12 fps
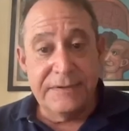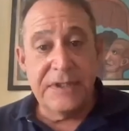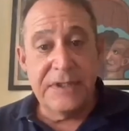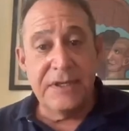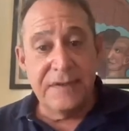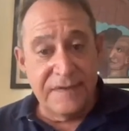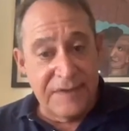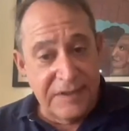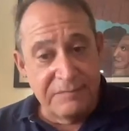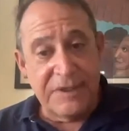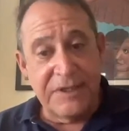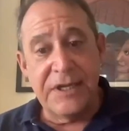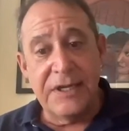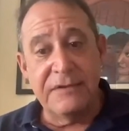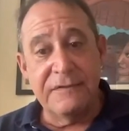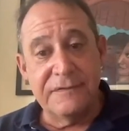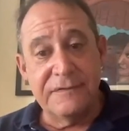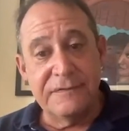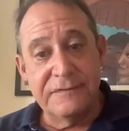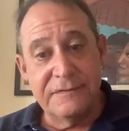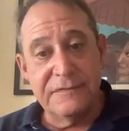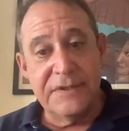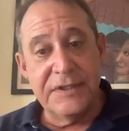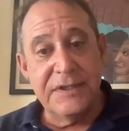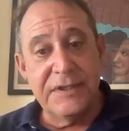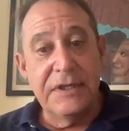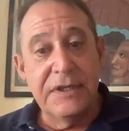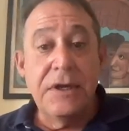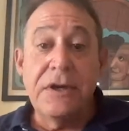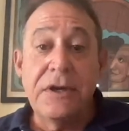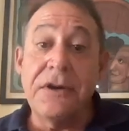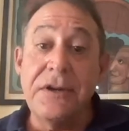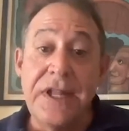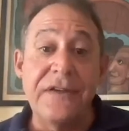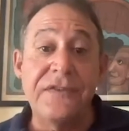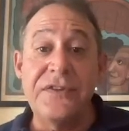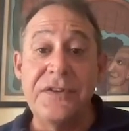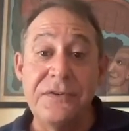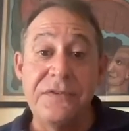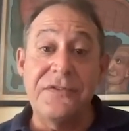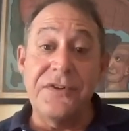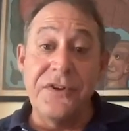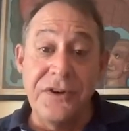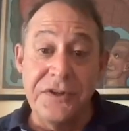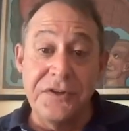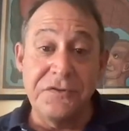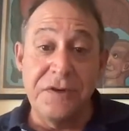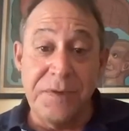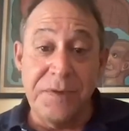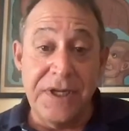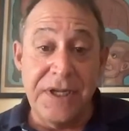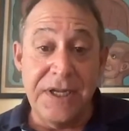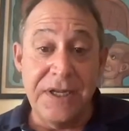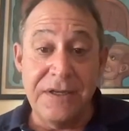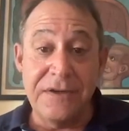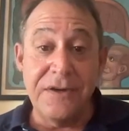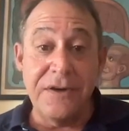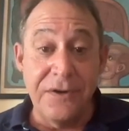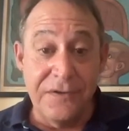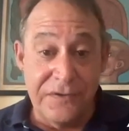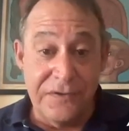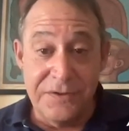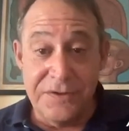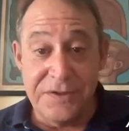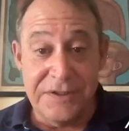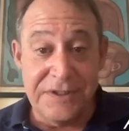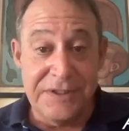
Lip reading: and it saved my life. And on last year's Tonga trip, I had a heart surgeon,